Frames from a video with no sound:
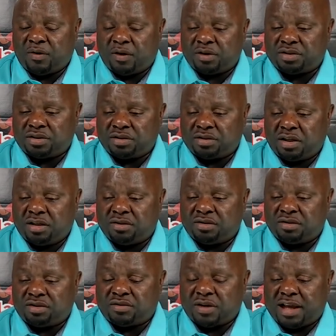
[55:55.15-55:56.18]
versus other
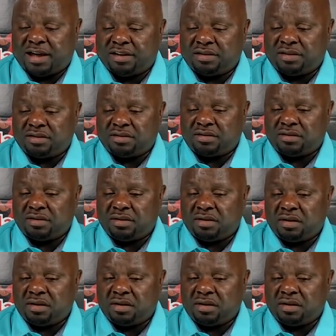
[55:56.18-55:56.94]
strategies?"